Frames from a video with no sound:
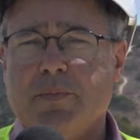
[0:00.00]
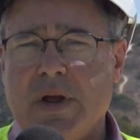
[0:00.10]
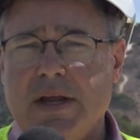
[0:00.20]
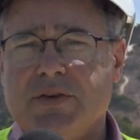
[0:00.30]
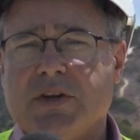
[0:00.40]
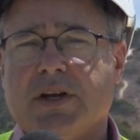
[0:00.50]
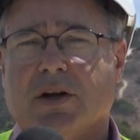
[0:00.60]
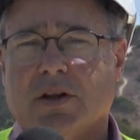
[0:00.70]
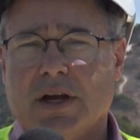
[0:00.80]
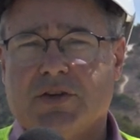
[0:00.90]
amazing
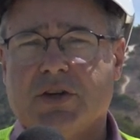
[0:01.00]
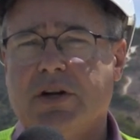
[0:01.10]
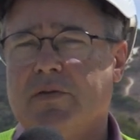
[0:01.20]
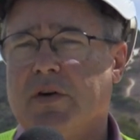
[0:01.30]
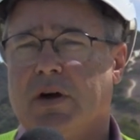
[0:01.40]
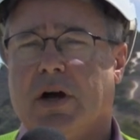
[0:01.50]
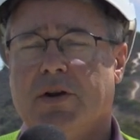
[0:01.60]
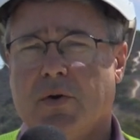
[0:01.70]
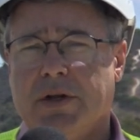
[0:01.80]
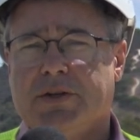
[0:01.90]
collection of
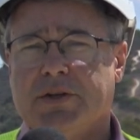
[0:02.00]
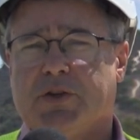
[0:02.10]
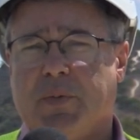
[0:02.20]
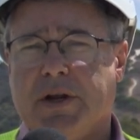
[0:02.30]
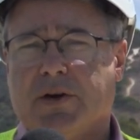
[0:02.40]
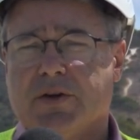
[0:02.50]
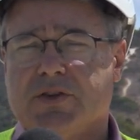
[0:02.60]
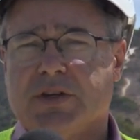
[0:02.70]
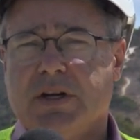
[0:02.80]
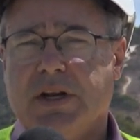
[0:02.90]
anointed
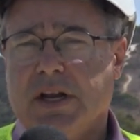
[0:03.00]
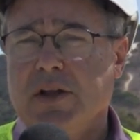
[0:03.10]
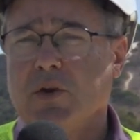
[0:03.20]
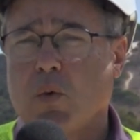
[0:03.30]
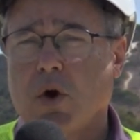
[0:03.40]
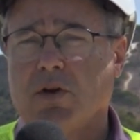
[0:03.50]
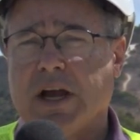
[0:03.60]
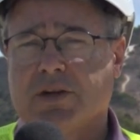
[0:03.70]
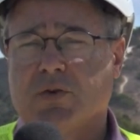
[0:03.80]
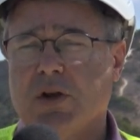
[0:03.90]
speakers in the
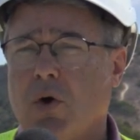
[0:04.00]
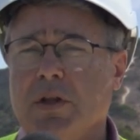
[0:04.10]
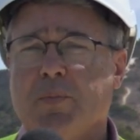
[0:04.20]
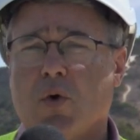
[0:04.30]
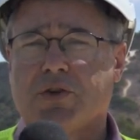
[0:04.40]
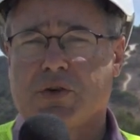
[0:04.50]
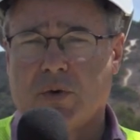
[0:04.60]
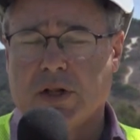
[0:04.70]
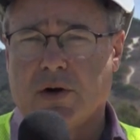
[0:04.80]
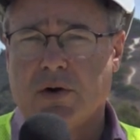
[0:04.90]
world, actually. Only Morris
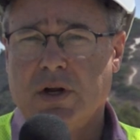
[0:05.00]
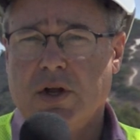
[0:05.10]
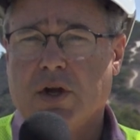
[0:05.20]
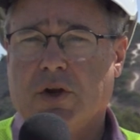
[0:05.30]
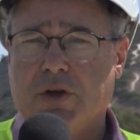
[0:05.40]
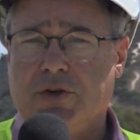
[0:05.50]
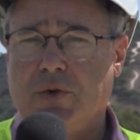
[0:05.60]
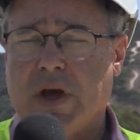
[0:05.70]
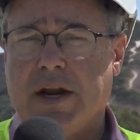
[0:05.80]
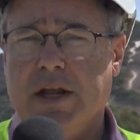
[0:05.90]
Cerullo could
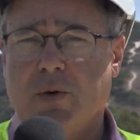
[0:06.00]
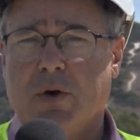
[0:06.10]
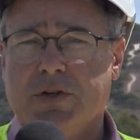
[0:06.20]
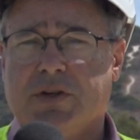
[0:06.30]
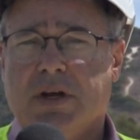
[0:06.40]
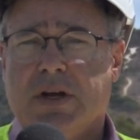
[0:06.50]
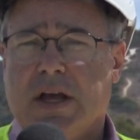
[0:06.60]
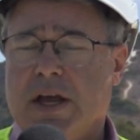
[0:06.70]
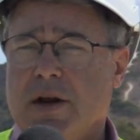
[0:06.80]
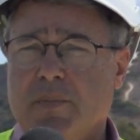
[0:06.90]
do that. It was
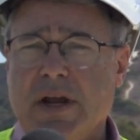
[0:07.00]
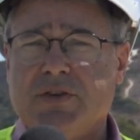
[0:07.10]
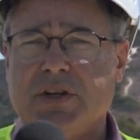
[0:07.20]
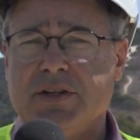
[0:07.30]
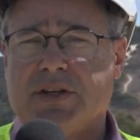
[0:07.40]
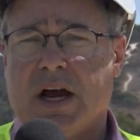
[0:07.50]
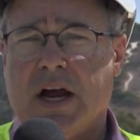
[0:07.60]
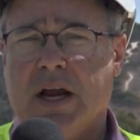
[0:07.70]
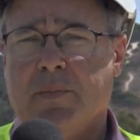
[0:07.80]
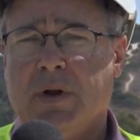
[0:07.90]
an amazing
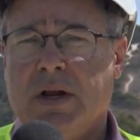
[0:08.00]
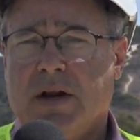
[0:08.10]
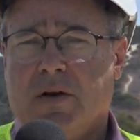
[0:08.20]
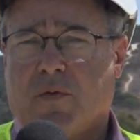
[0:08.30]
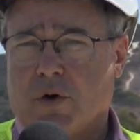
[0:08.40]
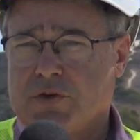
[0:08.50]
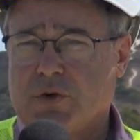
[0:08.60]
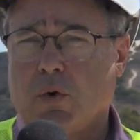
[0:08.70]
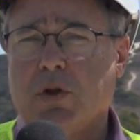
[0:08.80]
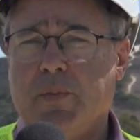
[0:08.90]
time for a
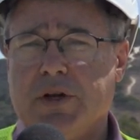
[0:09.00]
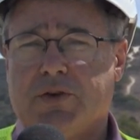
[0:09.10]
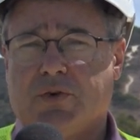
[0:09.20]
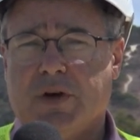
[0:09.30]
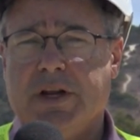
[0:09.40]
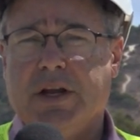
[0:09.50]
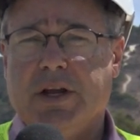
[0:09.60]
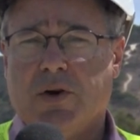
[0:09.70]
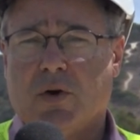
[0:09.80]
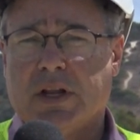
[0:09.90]
school of ministry
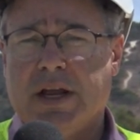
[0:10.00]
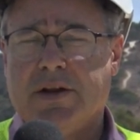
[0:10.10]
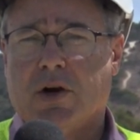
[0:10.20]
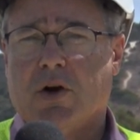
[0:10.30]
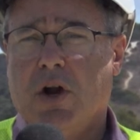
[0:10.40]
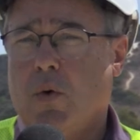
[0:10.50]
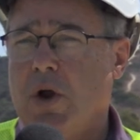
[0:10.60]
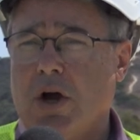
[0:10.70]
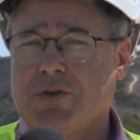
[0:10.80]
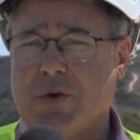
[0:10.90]
in Orlando.
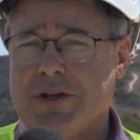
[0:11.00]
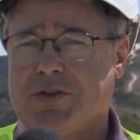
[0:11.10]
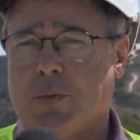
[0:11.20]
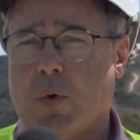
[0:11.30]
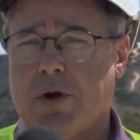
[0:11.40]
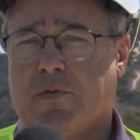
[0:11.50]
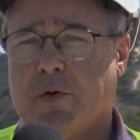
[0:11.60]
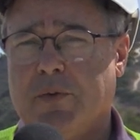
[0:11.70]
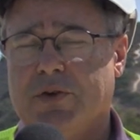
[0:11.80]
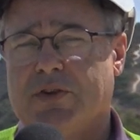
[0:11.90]
We also had some
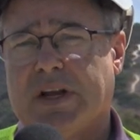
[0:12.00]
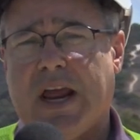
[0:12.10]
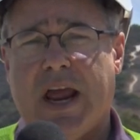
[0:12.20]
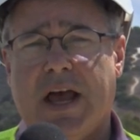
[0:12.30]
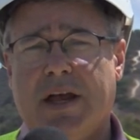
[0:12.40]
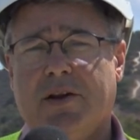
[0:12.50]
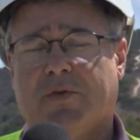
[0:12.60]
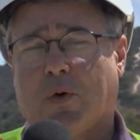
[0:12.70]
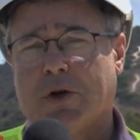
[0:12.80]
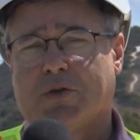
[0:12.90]
wonderful music. And
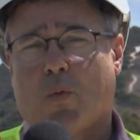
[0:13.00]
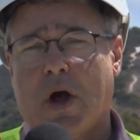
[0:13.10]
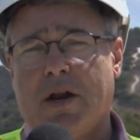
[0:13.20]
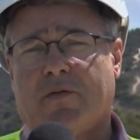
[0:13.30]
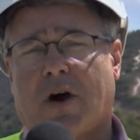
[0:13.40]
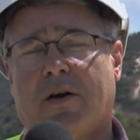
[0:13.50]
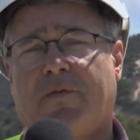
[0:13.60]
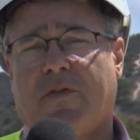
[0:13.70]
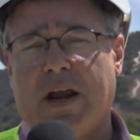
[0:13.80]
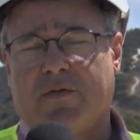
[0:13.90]
of course, one of our
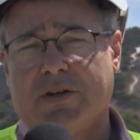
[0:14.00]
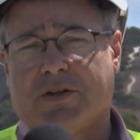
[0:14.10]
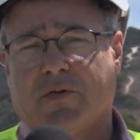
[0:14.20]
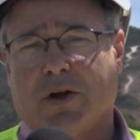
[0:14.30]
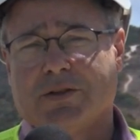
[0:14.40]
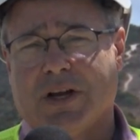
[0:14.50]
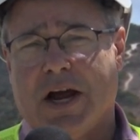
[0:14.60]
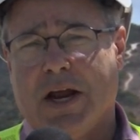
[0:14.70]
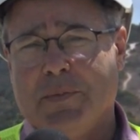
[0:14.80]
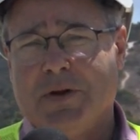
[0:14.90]
favorites of all
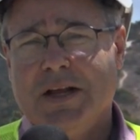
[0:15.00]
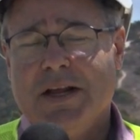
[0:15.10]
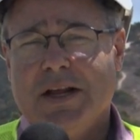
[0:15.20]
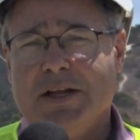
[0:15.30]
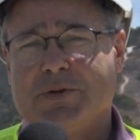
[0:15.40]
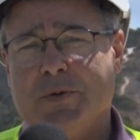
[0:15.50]
time is